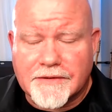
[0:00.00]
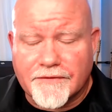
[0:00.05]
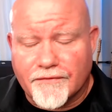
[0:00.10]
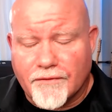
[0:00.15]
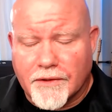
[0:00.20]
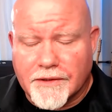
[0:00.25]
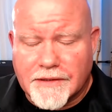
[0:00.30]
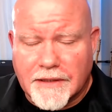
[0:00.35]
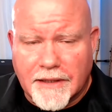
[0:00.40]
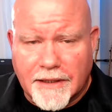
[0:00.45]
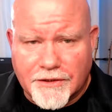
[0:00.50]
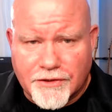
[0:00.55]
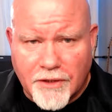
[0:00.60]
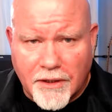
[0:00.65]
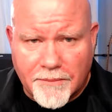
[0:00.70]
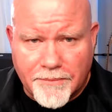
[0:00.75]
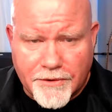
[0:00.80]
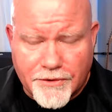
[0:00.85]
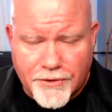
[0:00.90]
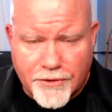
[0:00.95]
Of course, I like
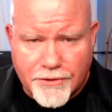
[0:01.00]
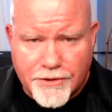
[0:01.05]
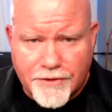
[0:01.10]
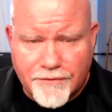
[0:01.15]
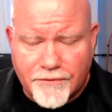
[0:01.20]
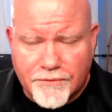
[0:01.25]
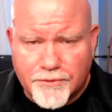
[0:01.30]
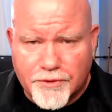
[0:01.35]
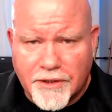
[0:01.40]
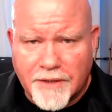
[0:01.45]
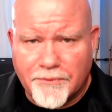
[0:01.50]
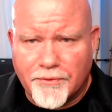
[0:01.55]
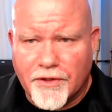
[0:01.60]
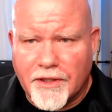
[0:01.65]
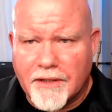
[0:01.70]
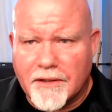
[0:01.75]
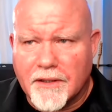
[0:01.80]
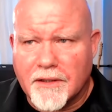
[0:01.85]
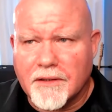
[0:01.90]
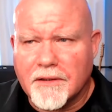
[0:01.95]
John Petrucci from Dream
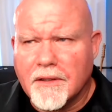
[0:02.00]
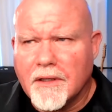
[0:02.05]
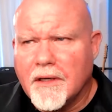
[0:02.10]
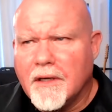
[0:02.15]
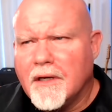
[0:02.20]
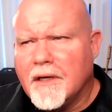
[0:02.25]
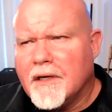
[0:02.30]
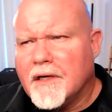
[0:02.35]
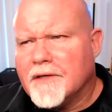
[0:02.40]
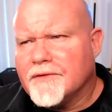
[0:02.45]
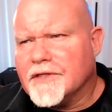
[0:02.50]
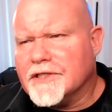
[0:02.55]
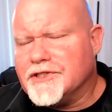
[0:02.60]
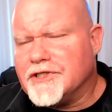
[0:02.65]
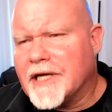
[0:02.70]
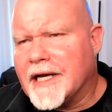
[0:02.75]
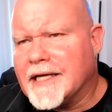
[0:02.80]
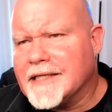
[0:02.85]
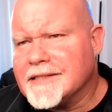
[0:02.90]
Theater. The jazz